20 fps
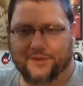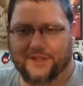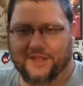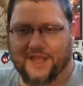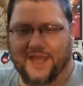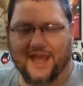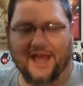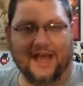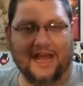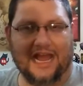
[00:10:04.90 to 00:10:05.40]

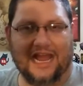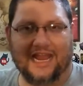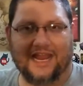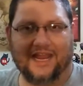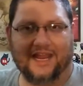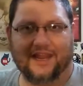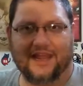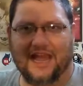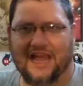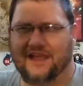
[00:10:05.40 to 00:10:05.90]
yeah,
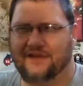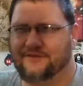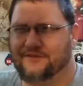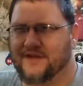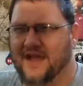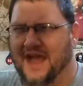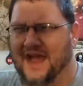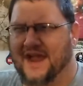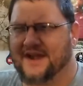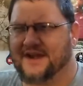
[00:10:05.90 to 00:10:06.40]

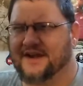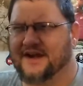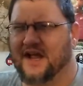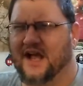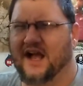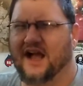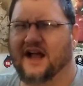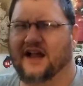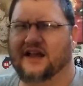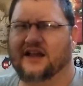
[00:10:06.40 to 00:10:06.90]
I've gotten
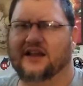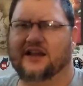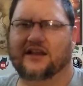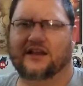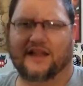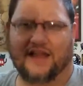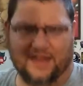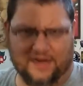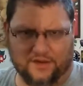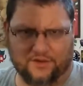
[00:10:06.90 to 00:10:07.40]
a
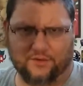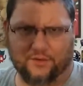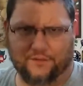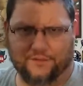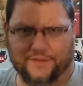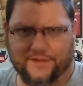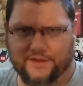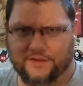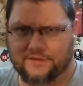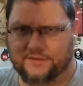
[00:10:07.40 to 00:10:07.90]
lot of
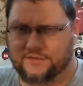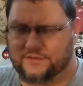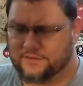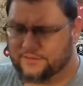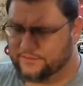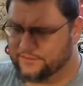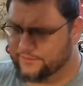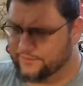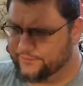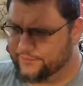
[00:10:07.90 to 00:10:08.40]
cool things
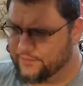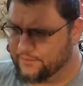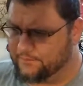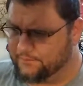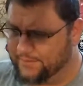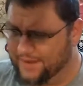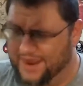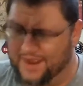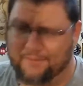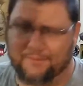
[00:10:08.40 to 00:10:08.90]

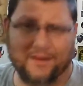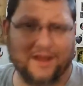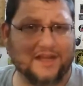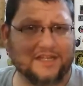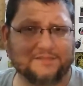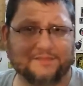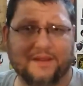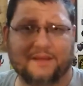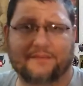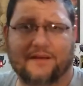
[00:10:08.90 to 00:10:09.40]
from
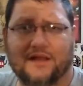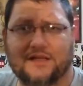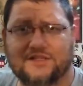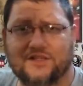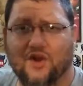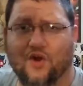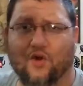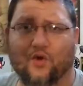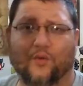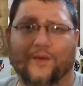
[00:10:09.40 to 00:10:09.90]
BAMBOX.
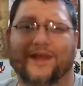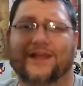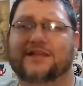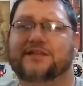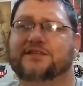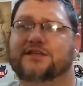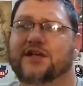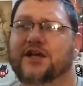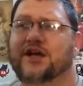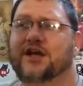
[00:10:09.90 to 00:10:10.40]
BAMBOX
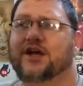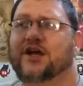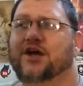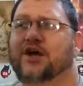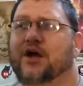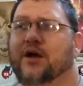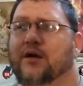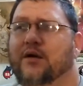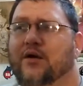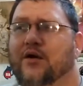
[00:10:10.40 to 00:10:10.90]
always
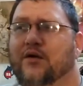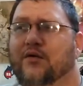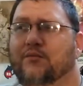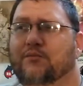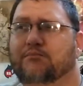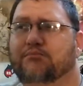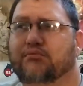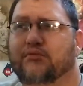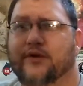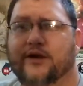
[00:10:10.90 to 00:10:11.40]

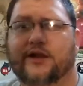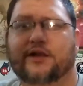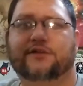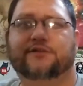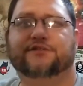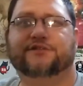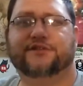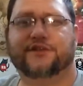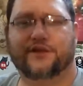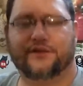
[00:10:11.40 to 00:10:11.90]

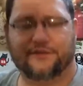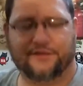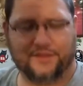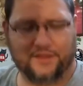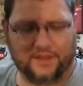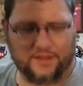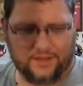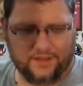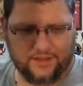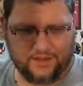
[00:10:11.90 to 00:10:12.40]
brings
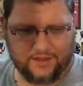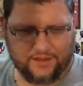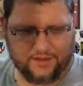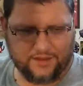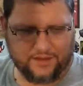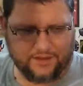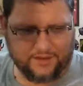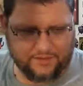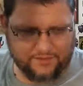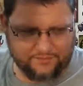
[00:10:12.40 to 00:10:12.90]

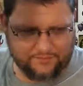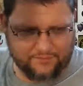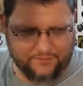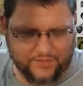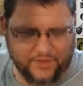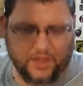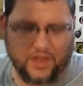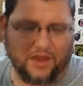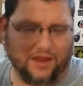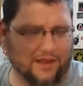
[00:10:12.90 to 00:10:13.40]
the
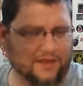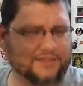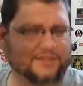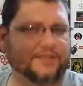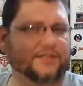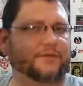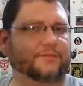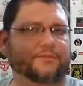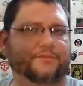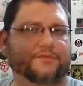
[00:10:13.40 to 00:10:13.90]

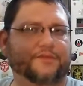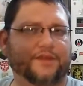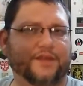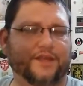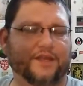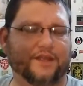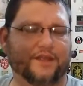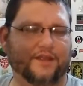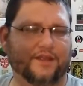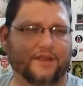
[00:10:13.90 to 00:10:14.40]
awesome,
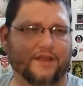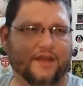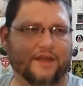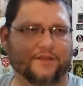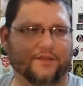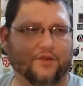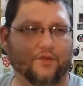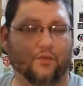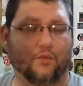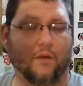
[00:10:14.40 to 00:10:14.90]
the
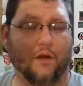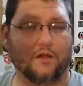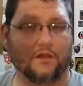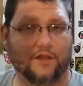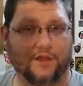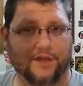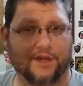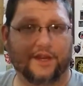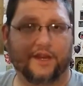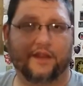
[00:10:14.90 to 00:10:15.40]

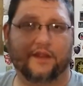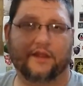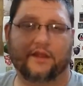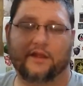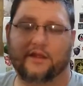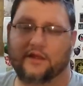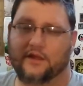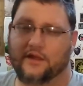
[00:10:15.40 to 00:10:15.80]
quality.